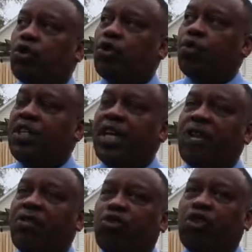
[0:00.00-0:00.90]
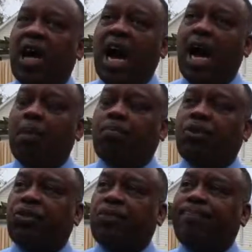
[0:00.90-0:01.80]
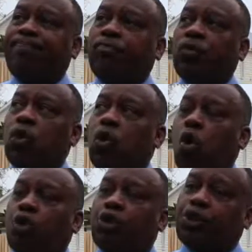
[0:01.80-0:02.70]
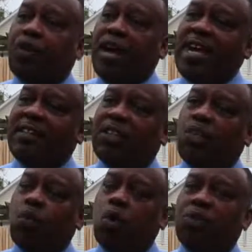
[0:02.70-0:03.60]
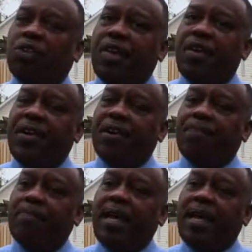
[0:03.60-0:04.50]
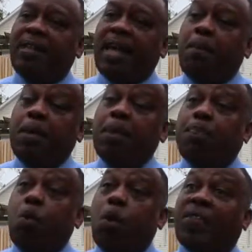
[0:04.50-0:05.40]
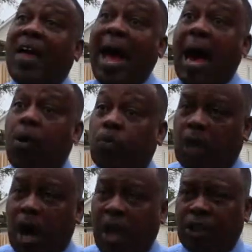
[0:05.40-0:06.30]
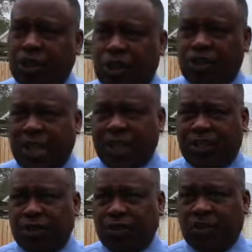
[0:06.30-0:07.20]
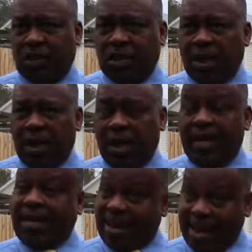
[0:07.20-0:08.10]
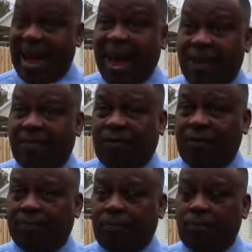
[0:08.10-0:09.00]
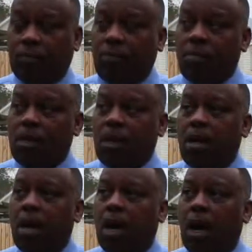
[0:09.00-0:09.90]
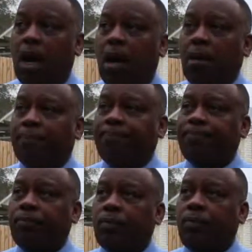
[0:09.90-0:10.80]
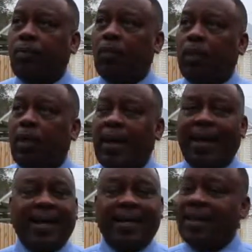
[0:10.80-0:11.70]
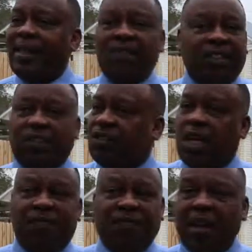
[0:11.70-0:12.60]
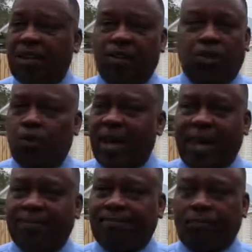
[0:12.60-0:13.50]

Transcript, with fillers: to get jobs or trades in the Wilmington area that people without college educations can have. Uh, and, and, and they just keep failing to do that.